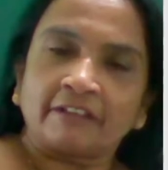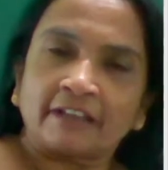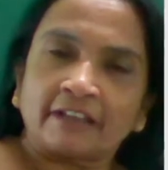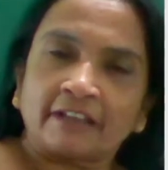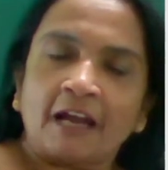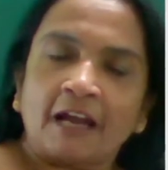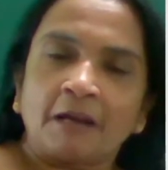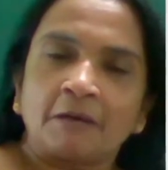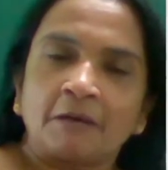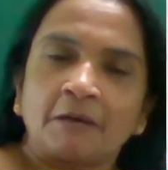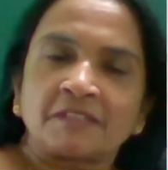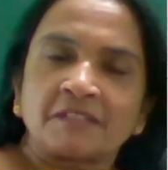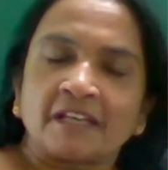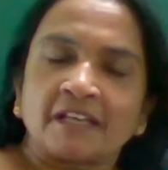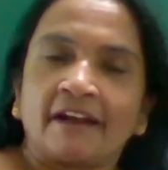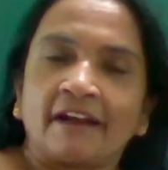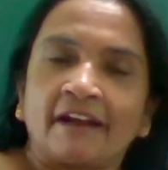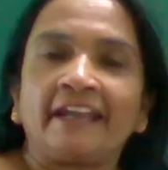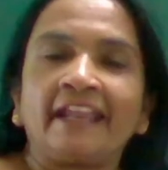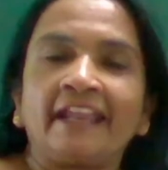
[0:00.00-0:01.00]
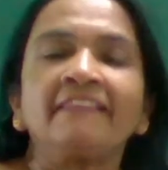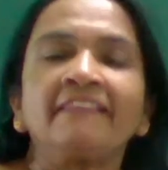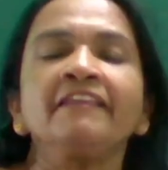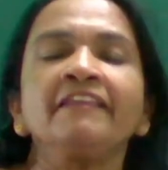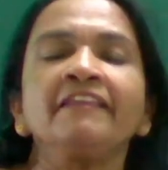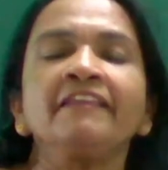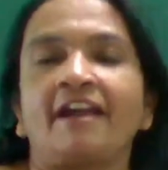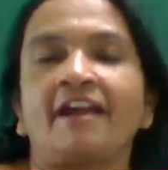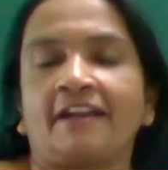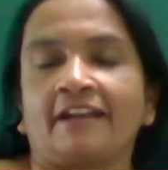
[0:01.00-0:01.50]
comes another
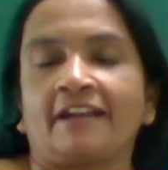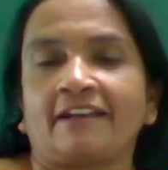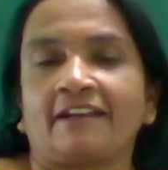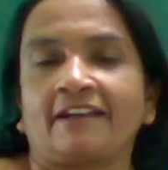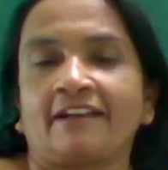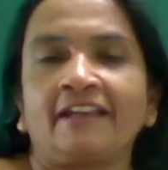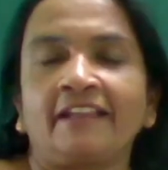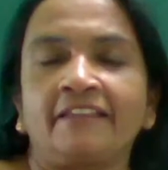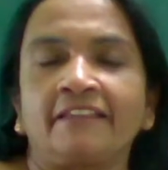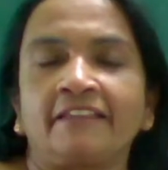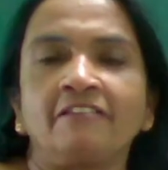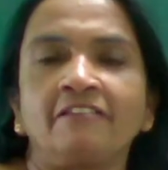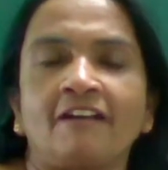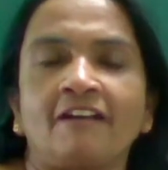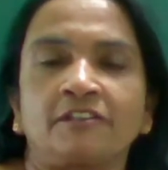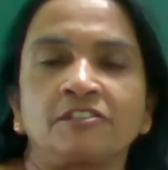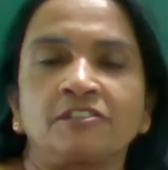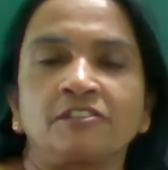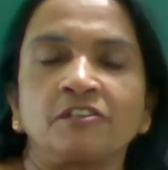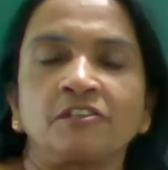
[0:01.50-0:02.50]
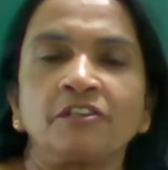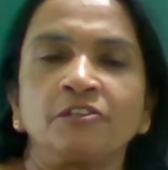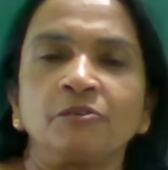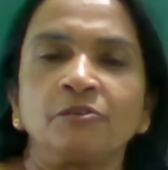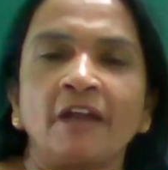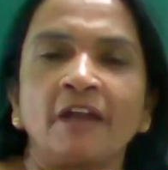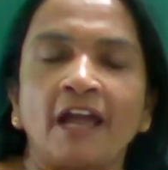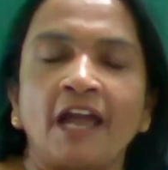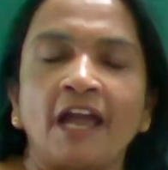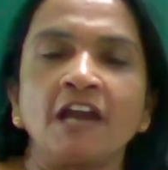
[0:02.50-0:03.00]
one. So you
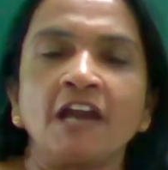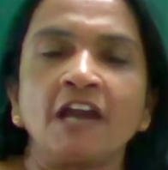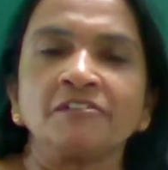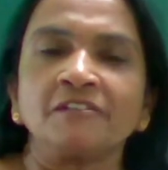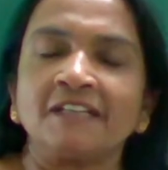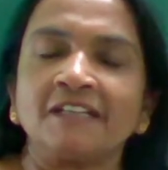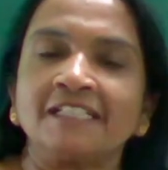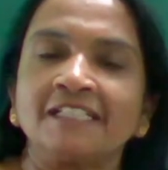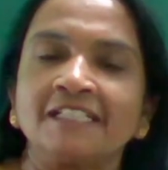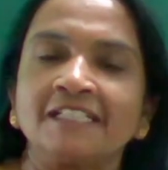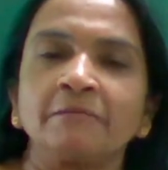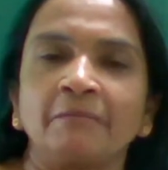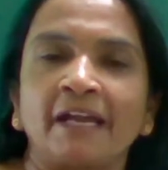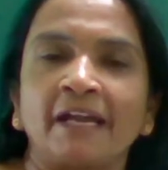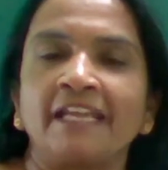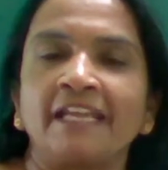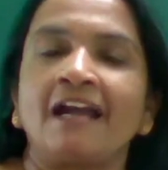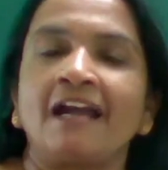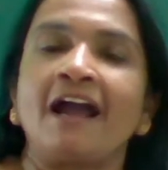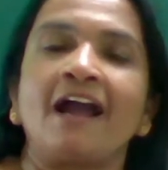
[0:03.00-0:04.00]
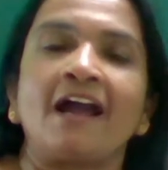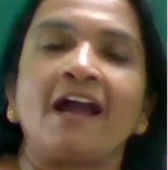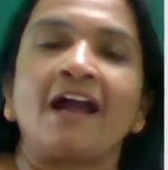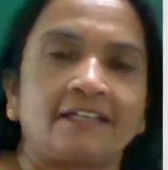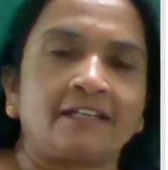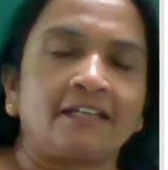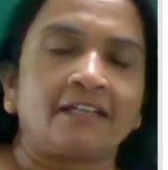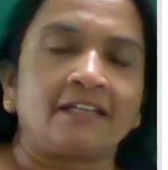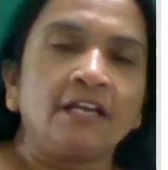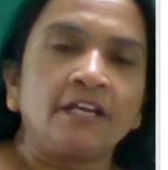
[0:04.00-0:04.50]
have to learn by heart
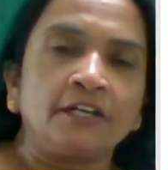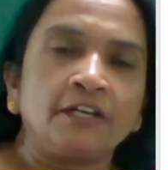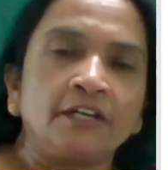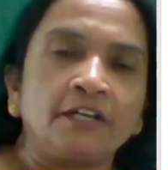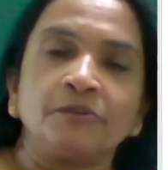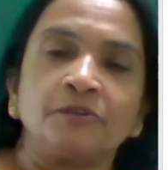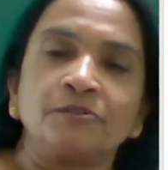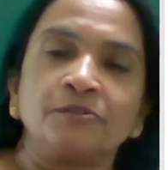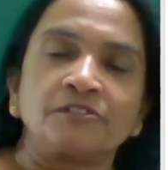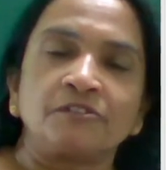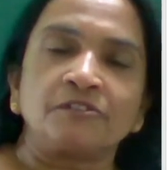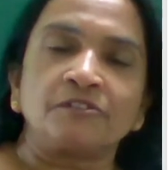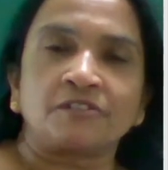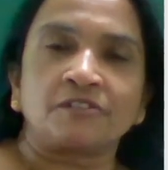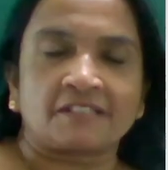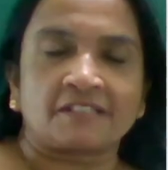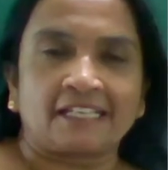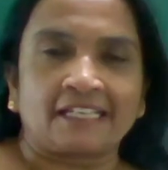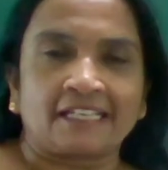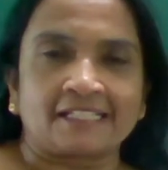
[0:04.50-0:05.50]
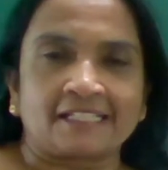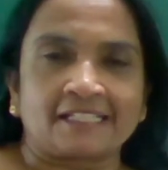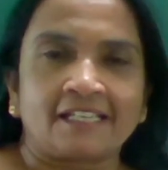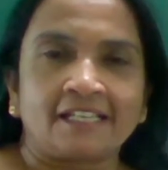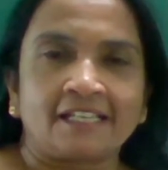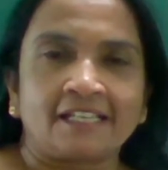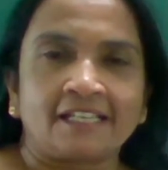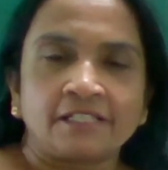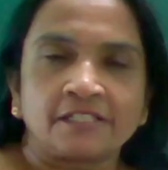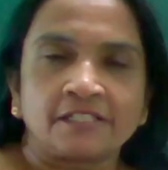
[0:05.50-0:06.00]
to use those things.
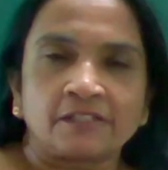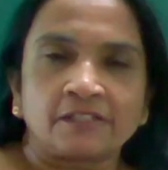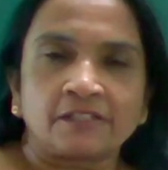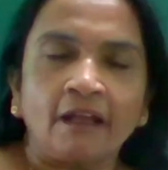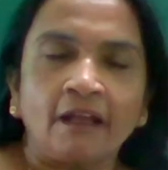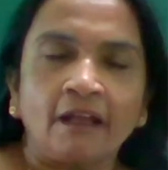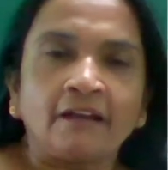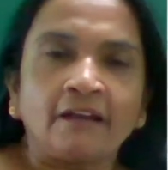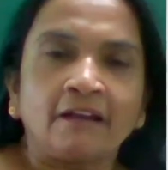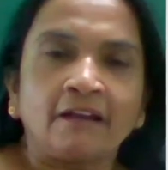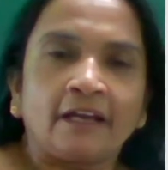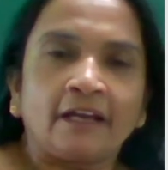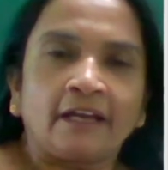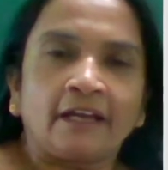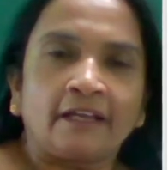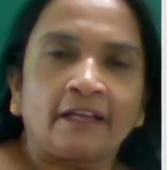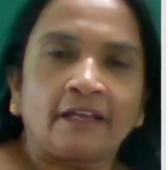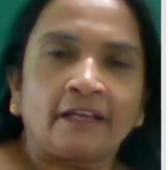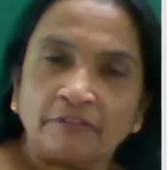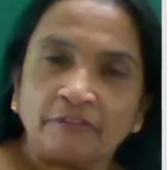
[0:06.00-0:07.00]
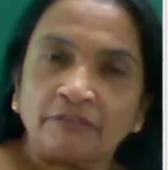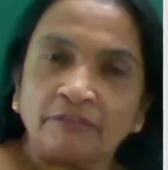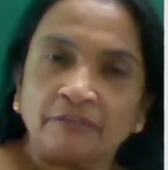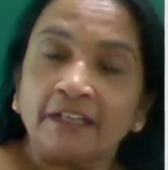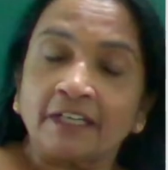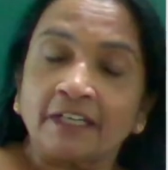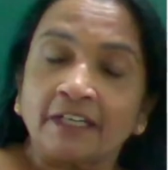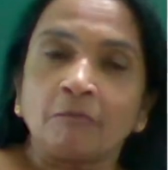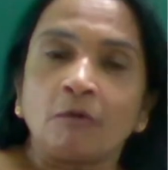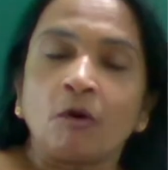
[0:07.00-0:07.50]
So
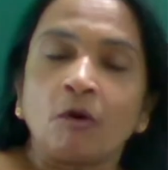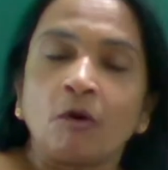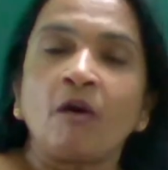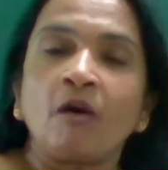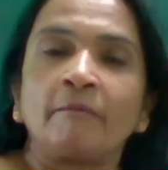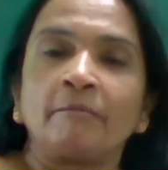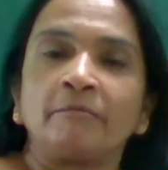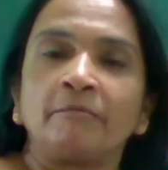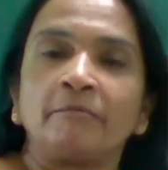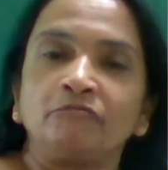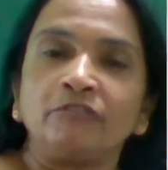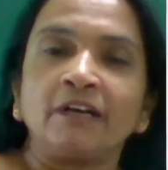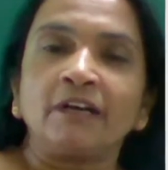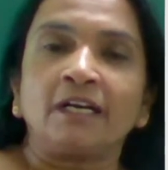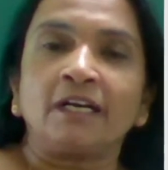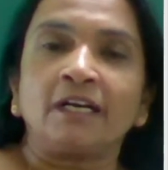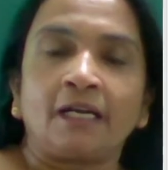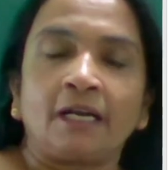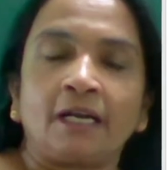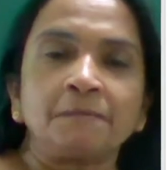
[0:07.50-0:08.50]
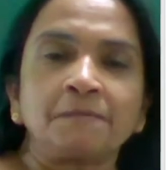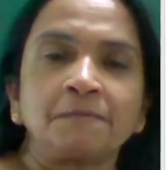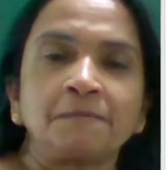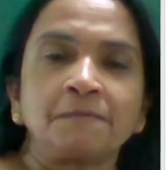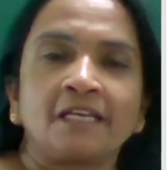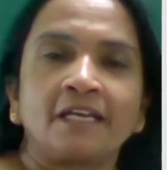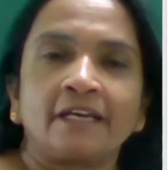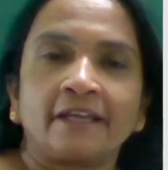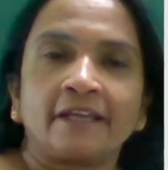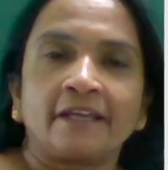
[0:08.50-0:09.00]
refer more
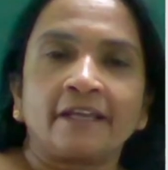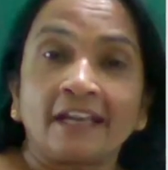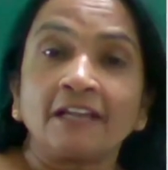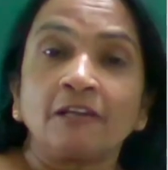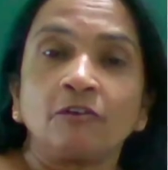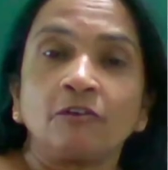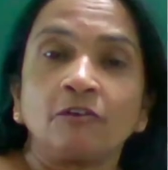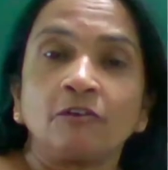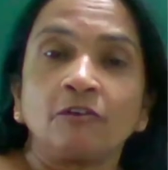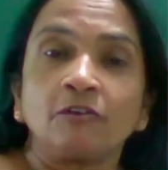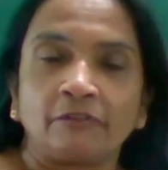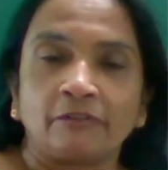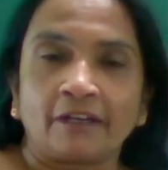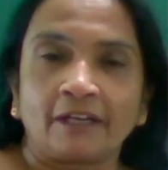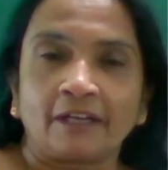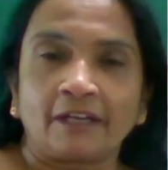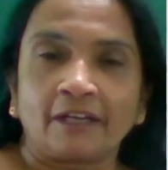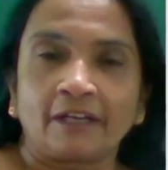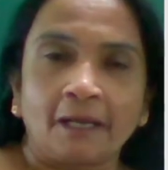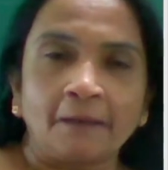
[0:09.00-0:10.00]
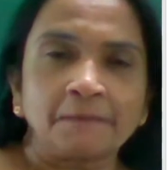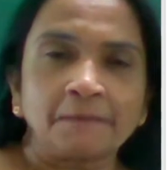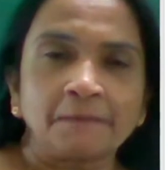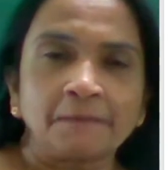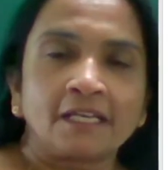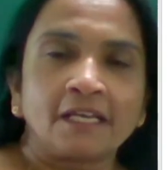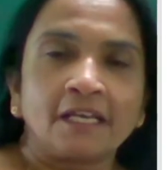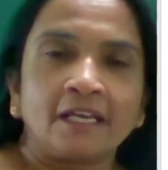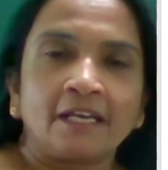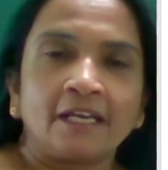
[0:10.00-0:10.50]
verbs, regular
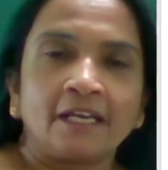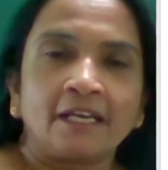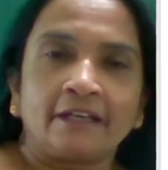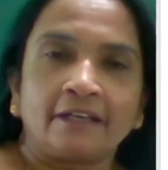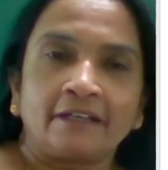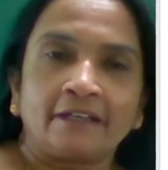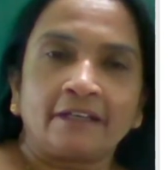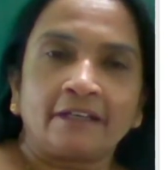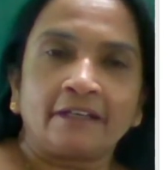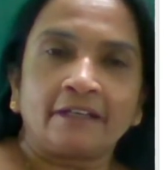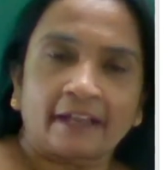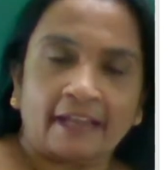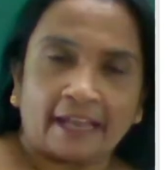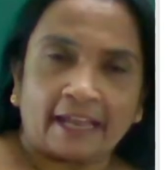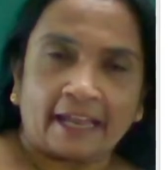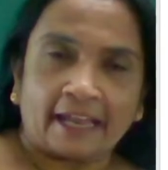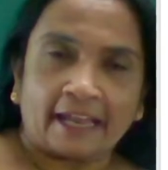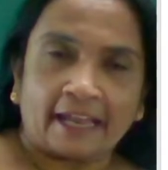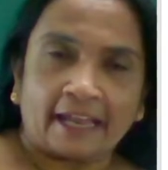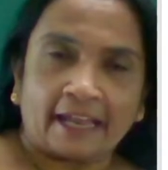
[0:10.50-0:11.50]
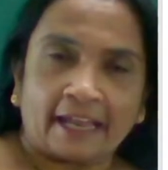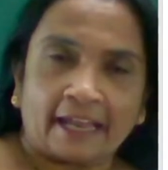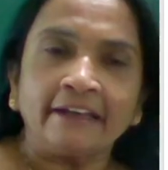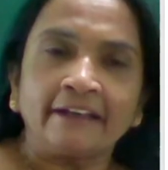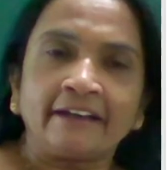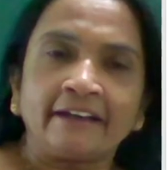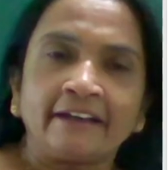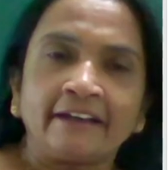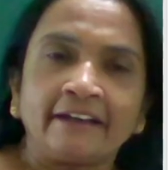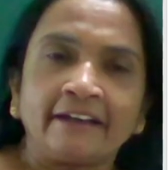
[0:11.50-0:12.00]
verbs, and
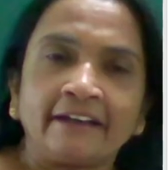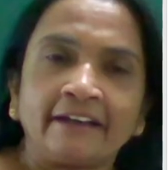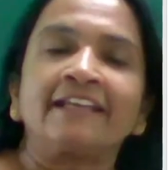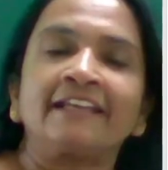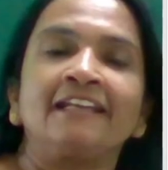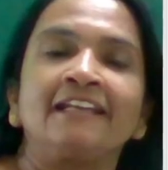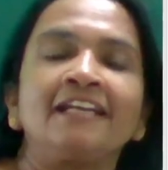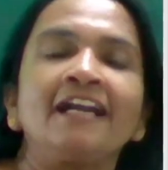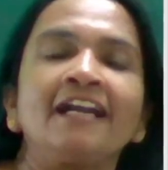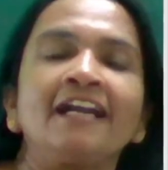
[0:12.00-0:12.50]
take clear